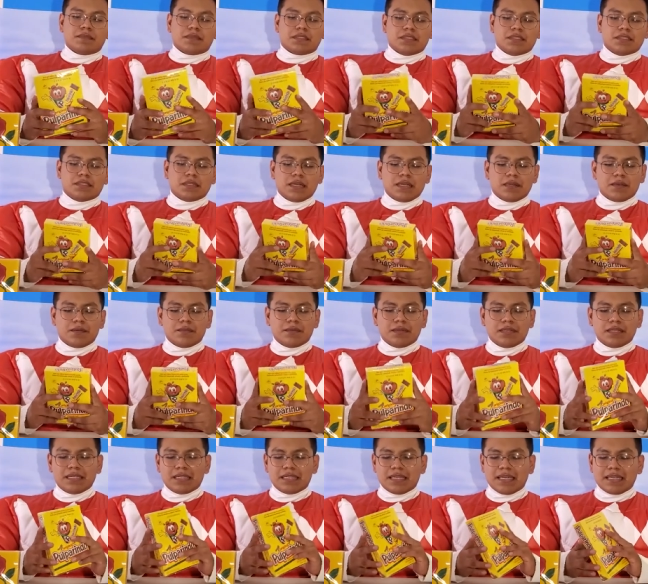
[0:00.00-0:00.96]
So I don't
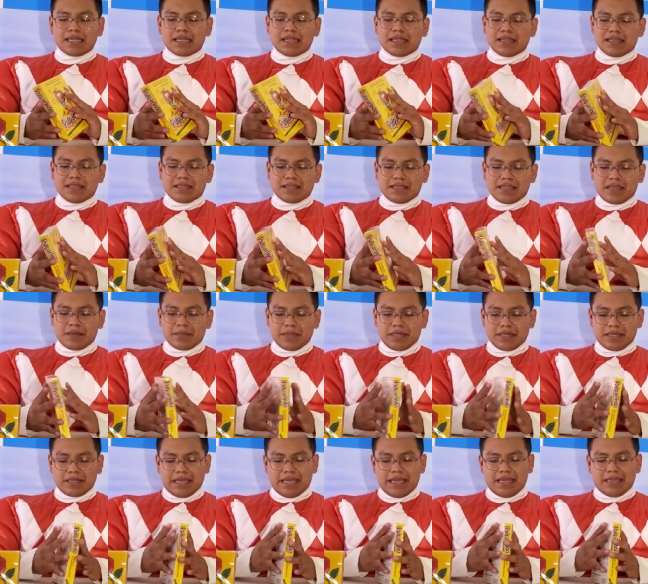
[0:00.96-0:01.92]
really like uh,
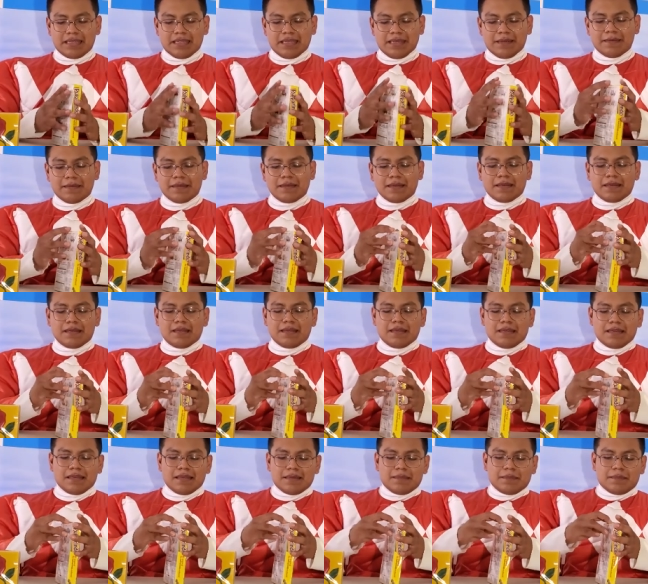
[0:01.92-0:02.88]
tamarind candy,
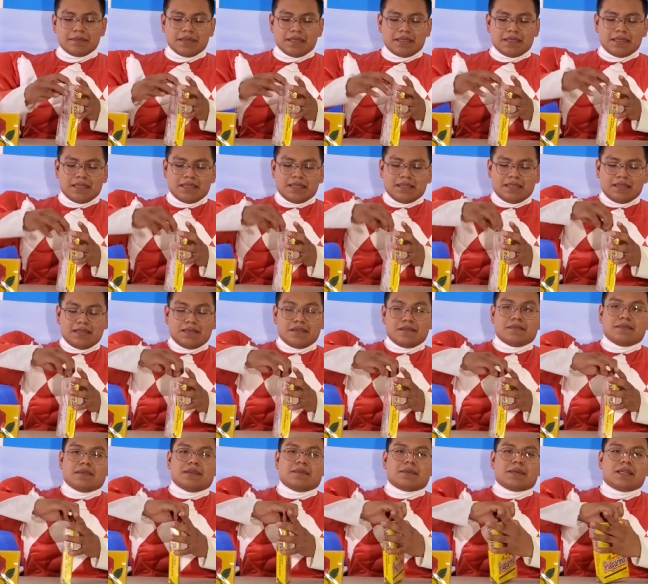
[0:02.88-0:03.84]
but uh, you know,
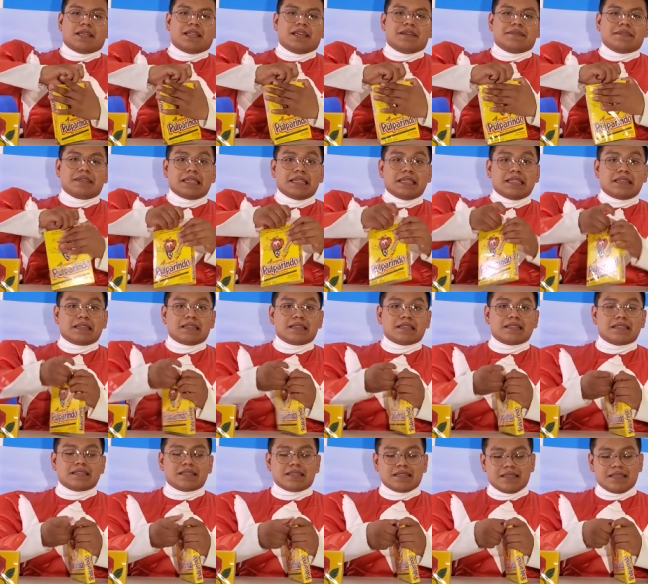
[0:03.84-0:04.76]
I'm gonna have to eat this,